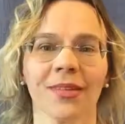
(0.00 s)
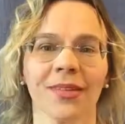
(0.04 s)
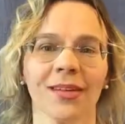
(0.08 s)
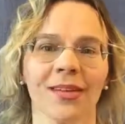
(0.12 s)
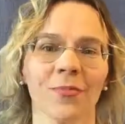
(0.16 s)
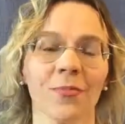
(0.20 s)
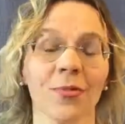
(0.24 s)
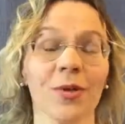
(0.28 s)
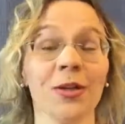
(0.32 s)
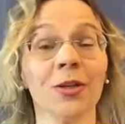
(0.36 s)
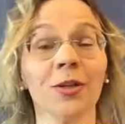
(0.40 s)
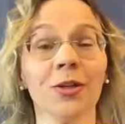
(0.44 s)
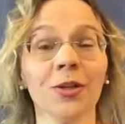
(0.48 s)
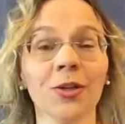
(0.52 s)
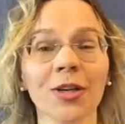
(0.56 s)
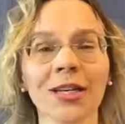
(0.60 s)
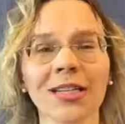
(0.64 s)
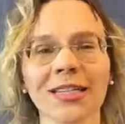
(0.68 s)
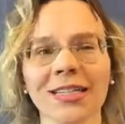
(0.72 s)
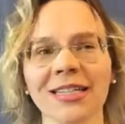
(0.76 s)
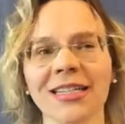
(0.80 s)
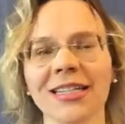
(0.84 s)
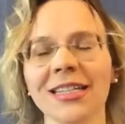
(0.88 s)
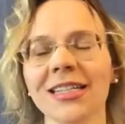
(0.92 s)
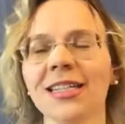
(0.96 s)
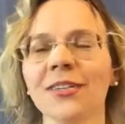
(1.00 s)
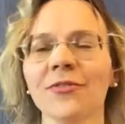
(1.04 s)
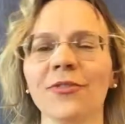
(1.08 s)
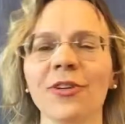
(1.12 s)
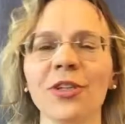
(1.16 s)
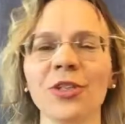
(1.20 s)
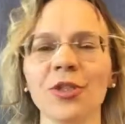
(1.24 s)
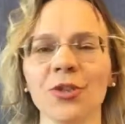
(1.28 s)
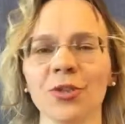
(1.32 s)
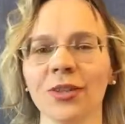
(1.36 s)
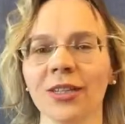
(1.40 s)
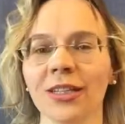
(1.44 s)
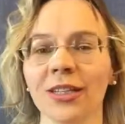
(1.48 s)
When you look at it
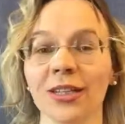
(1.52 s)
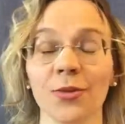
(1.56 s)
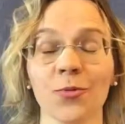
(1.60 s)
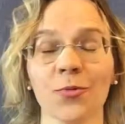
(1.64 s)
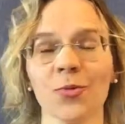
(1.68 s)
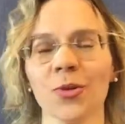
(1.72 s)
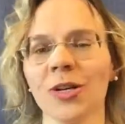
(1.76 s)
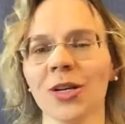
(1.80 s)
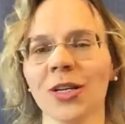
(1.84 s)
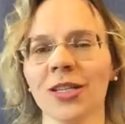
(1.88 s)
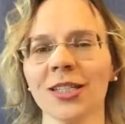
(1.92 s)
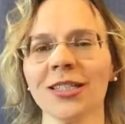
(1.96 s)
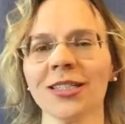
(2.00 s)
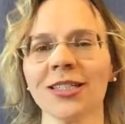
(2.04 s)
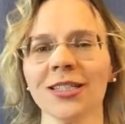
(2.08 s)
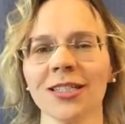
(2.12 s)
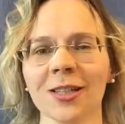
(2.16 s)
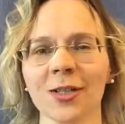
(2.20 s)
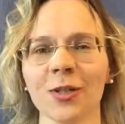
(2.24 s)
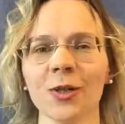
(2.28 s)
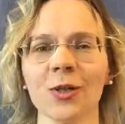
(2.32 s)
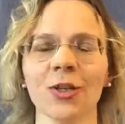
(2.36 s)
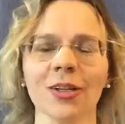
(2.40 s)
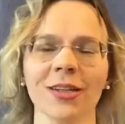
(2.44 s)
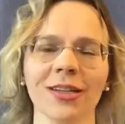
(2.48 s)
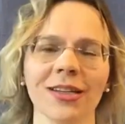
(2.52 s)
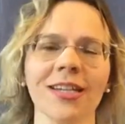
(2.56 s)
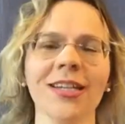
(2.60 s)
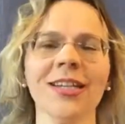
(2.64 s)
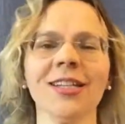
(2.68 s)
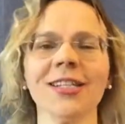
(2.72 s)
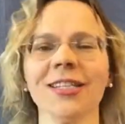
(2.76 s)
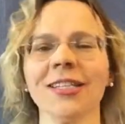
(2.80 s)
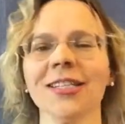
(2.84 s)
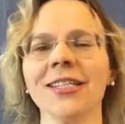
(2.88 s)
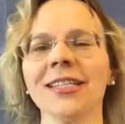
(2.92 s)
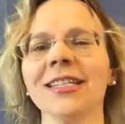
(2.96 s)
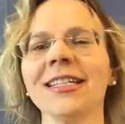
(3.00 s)
individually, the words look
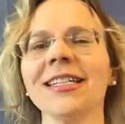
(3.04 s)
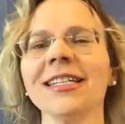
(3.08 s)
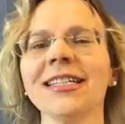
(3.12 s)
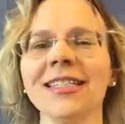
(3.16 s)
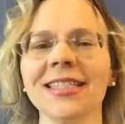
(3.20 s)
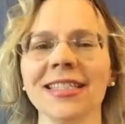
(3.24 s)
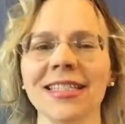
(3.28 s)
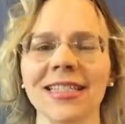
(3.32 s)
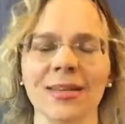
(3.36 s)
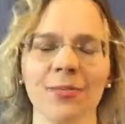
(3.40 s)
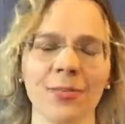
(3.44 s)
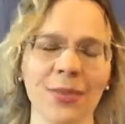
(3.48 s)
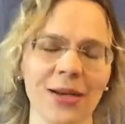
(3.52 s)
innocent and easy,